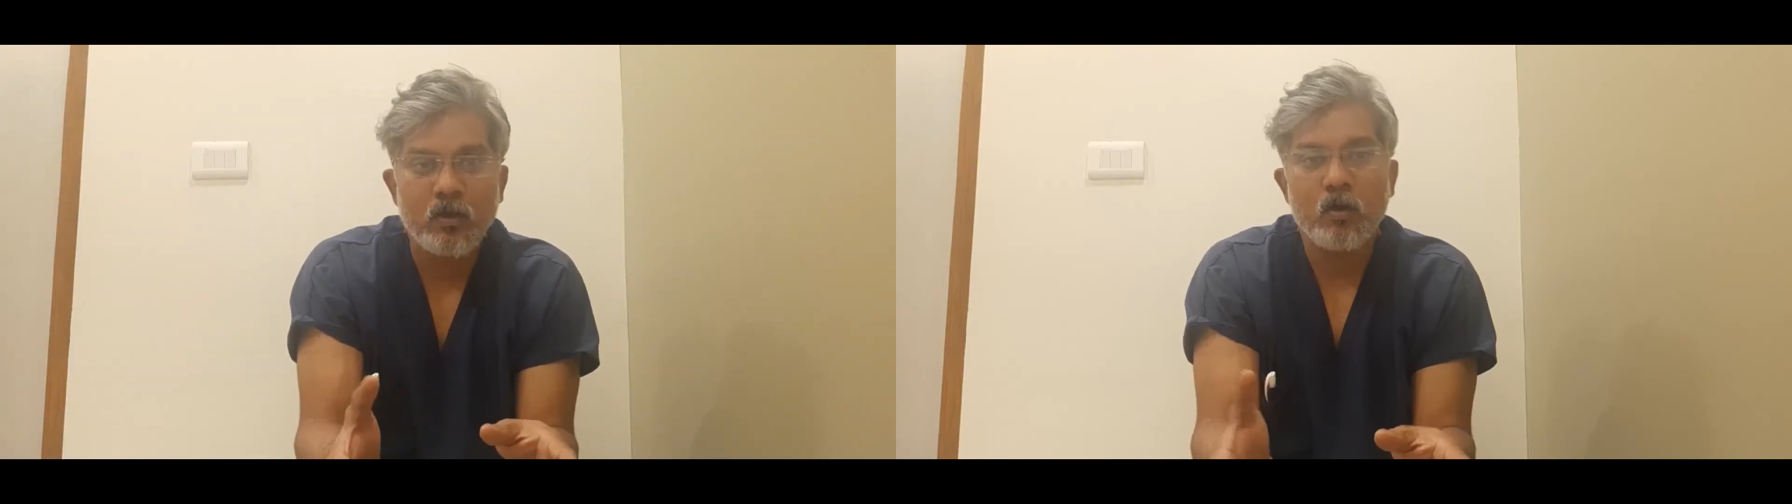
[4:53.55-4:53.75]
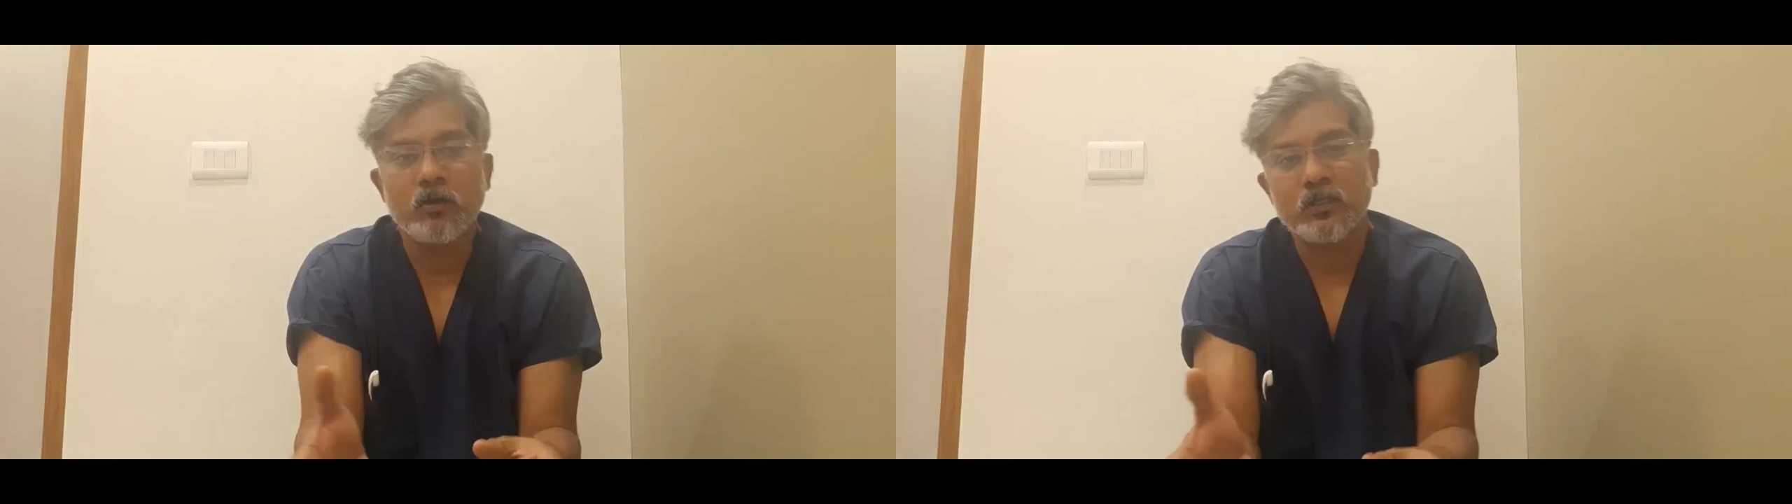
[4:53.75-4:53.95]

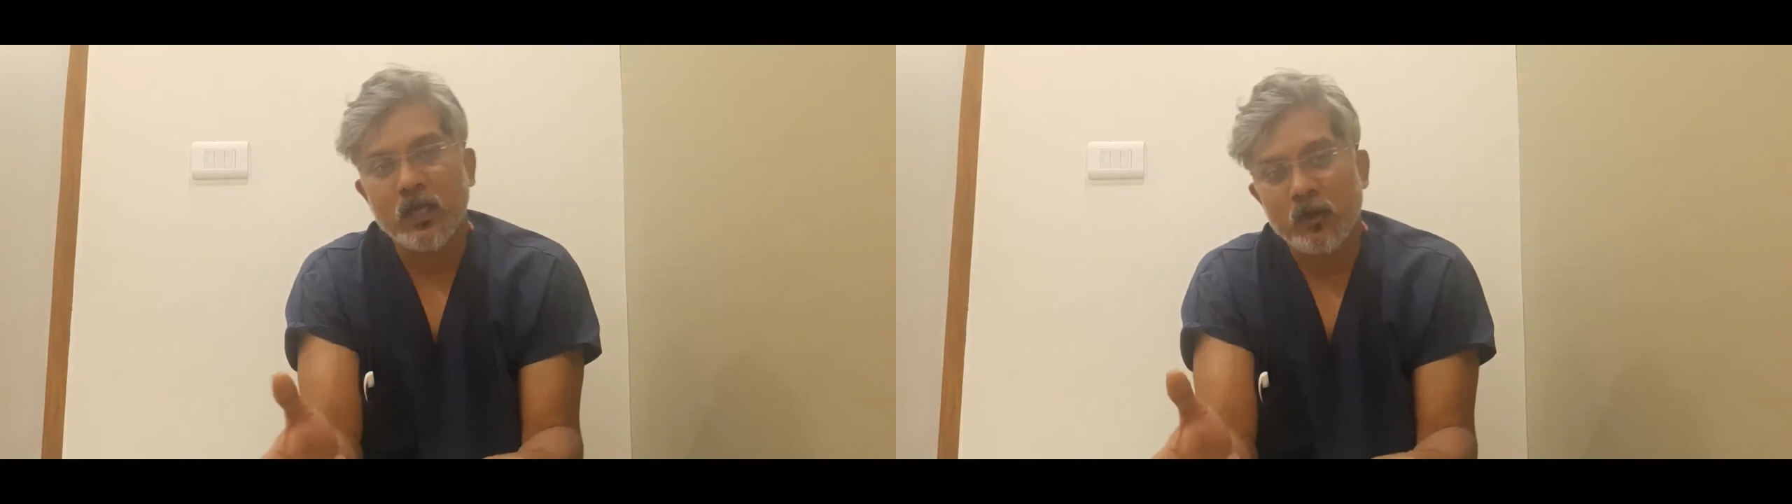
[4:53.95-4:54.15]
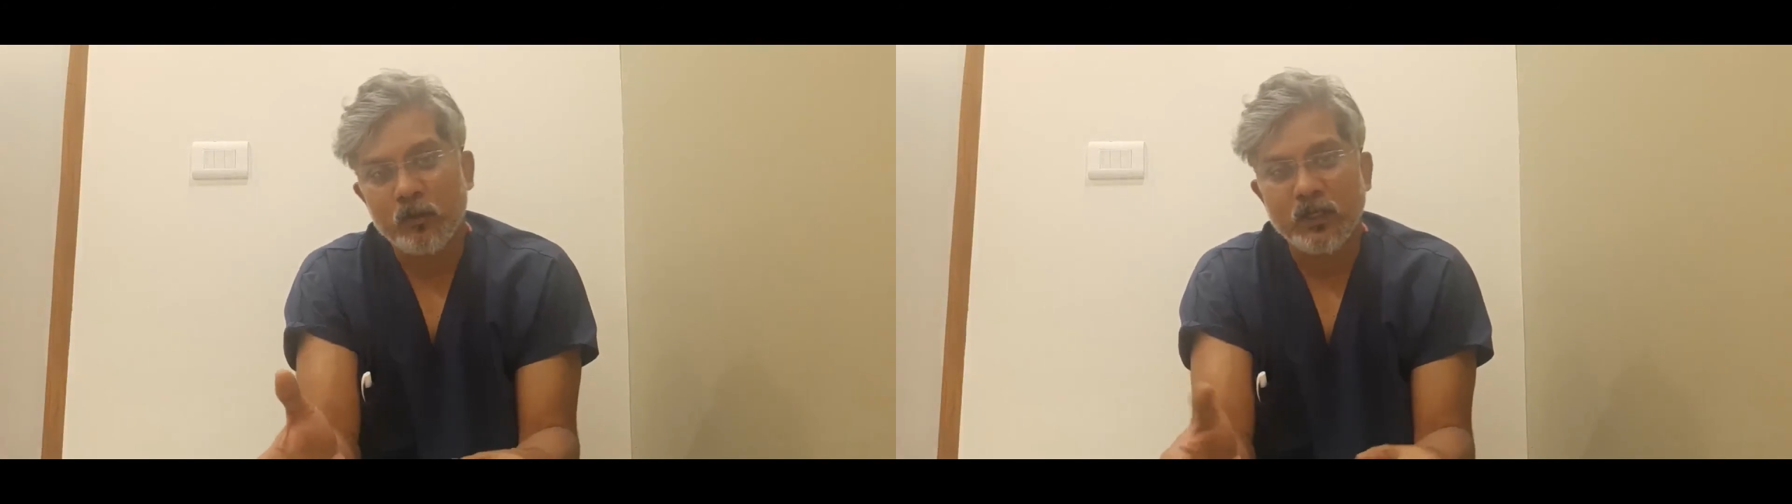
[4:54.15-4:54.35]
or
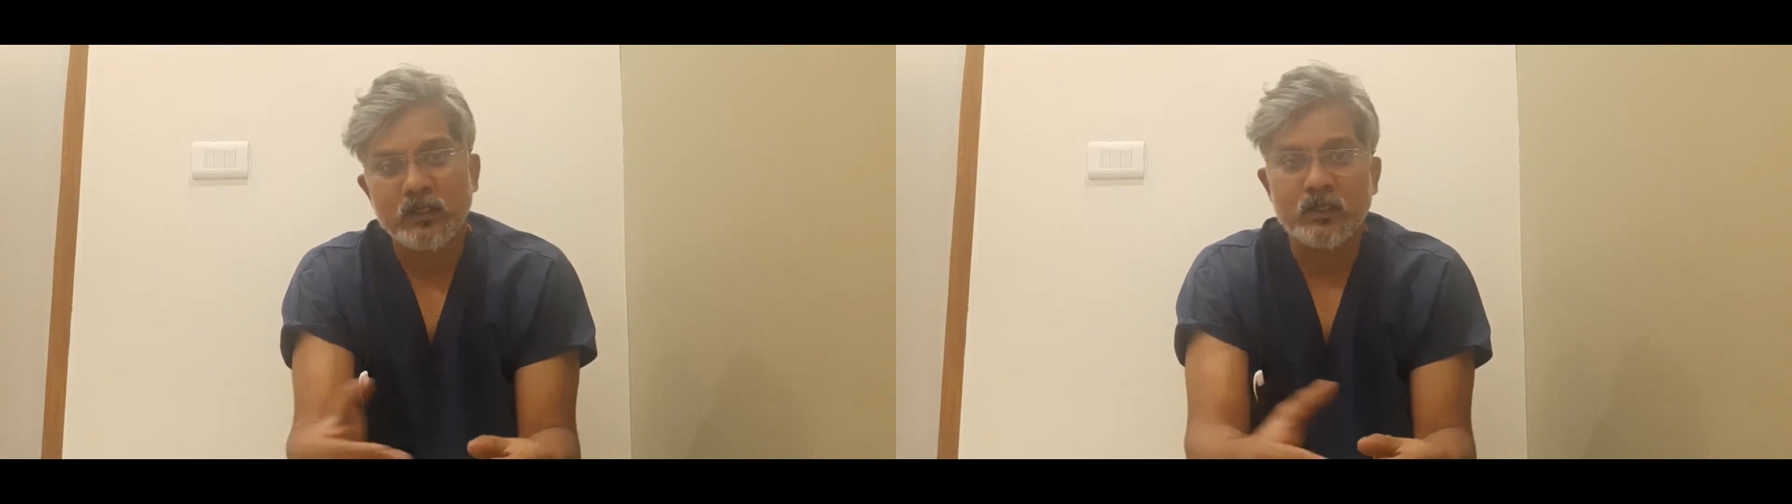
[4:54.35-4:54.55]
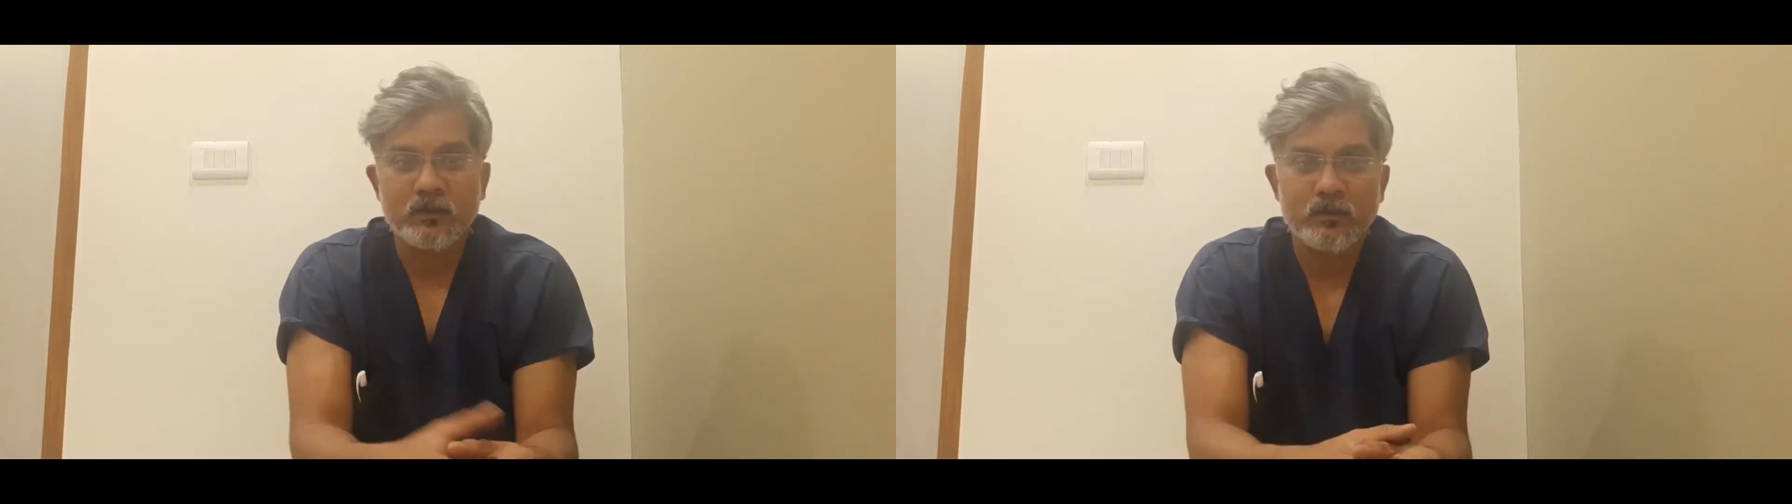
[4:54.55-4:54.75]

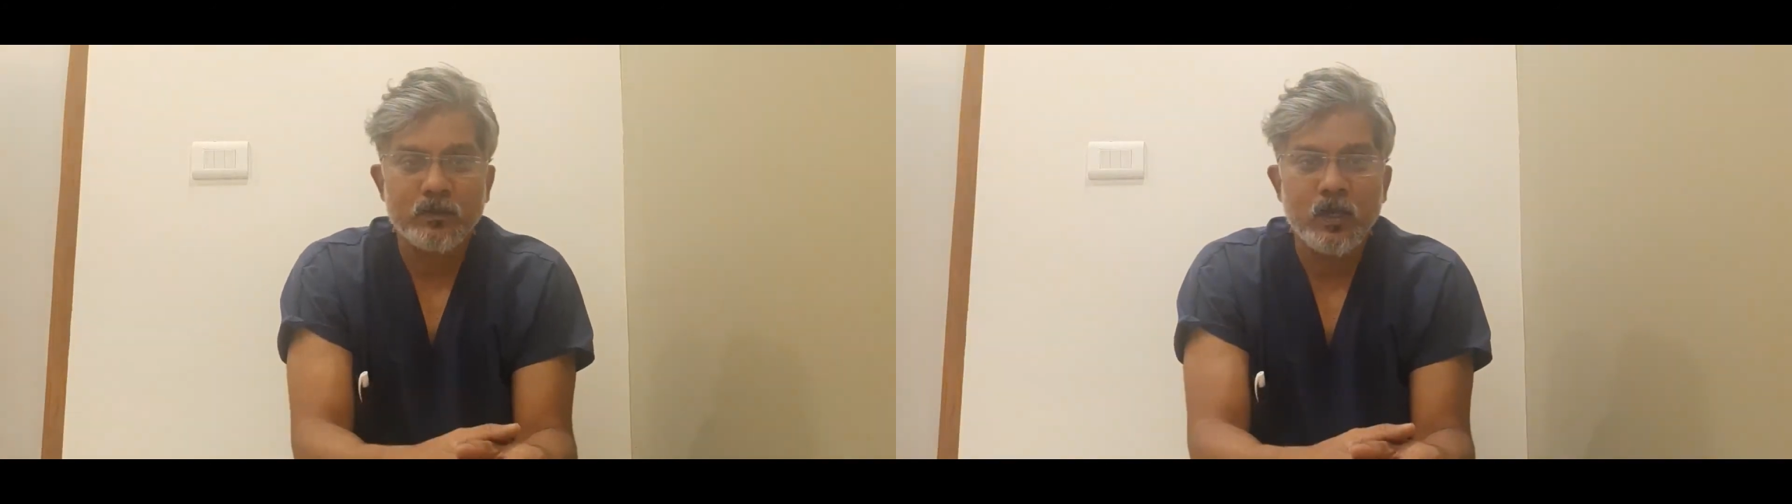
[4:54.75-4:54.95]
sideways.